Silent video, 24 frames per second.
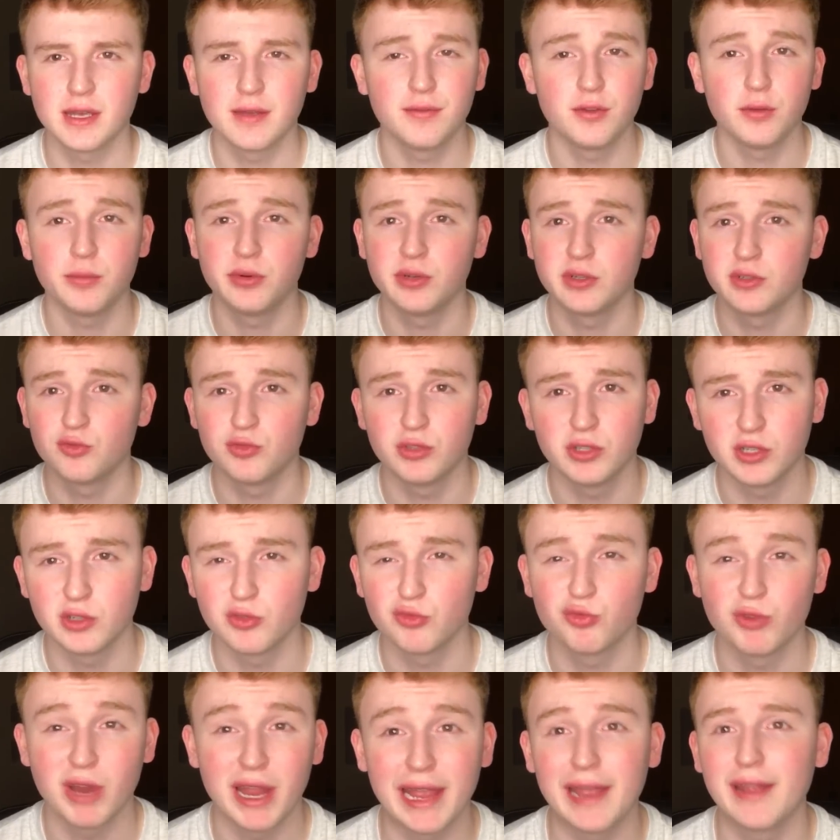Say if you put, you
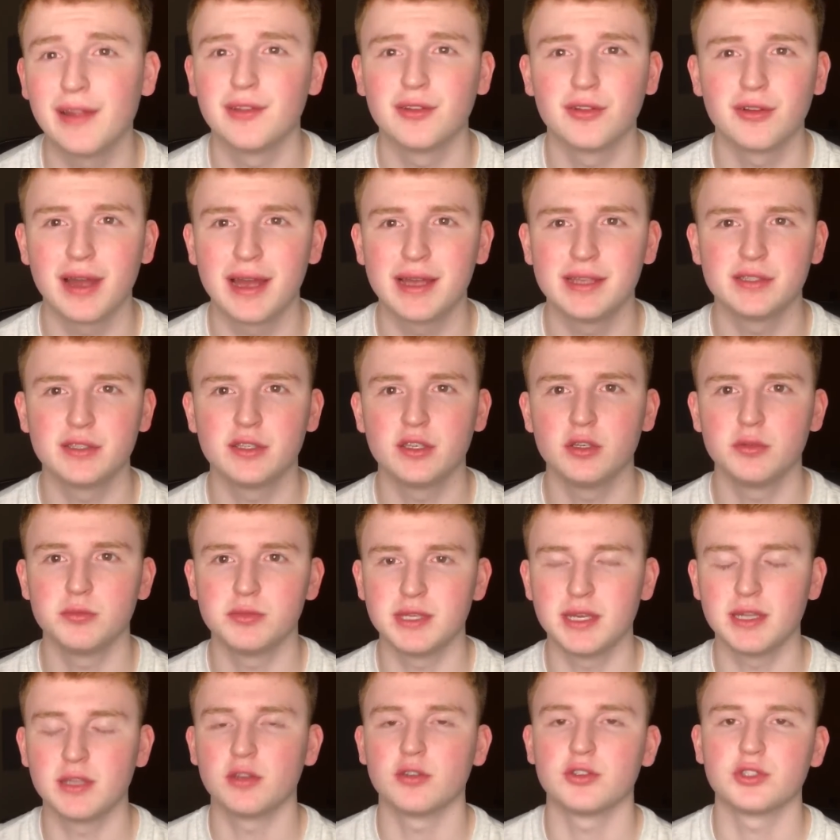know, regular ice
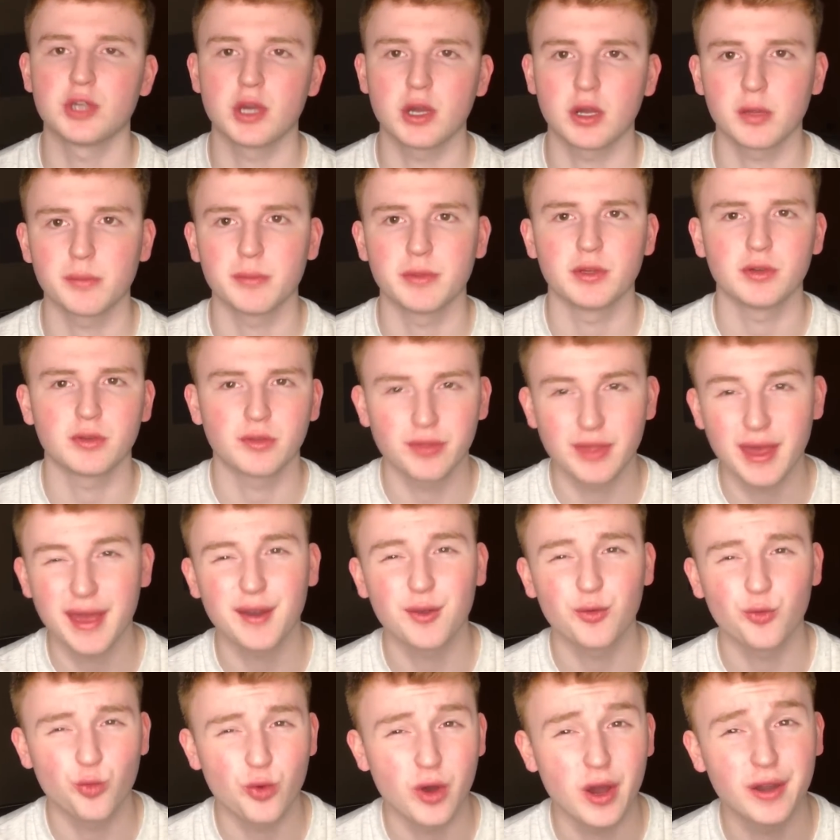cubes in your chocolate milk,
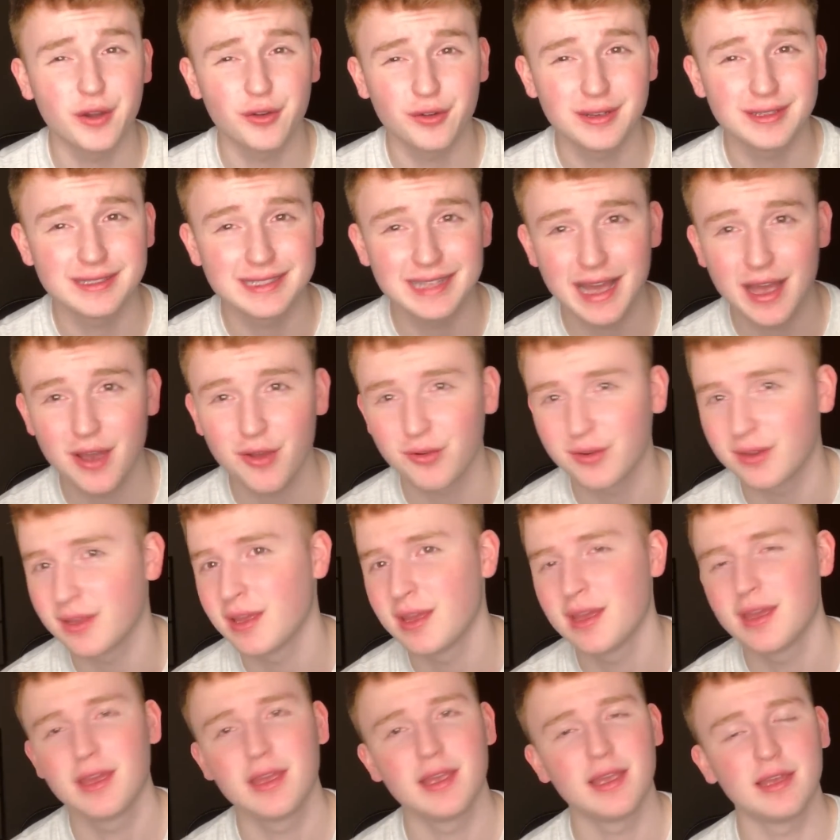that'll water it down
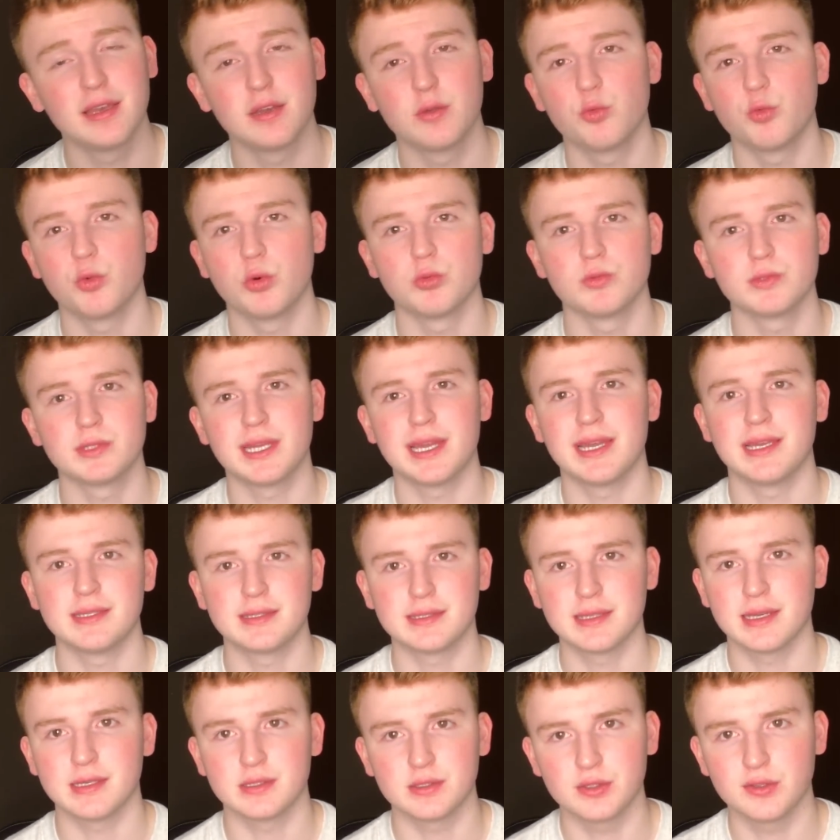and it won't
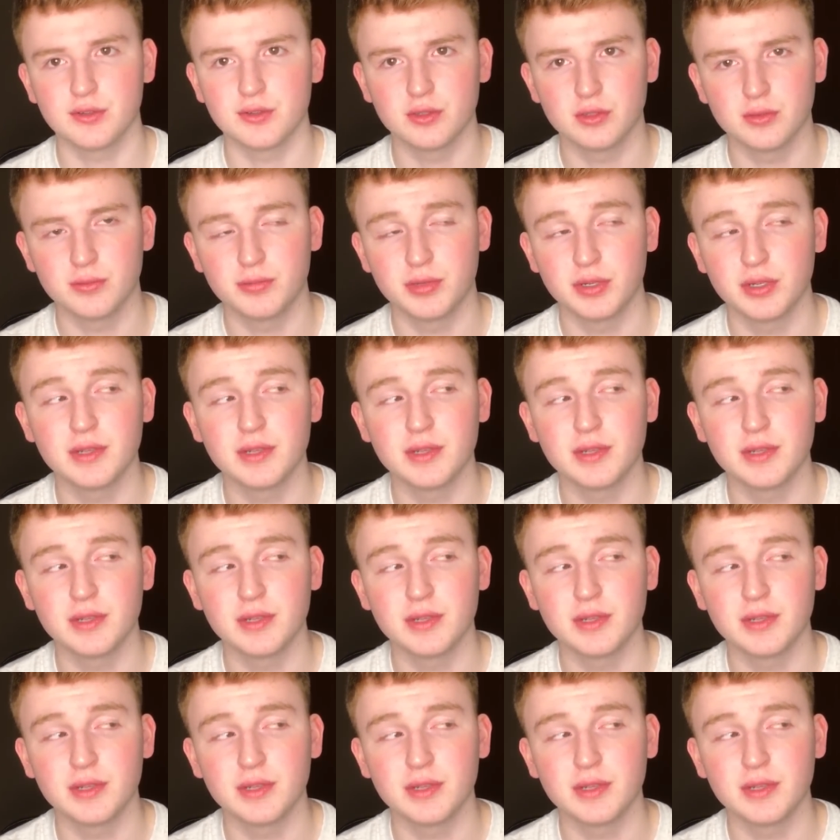taste as good.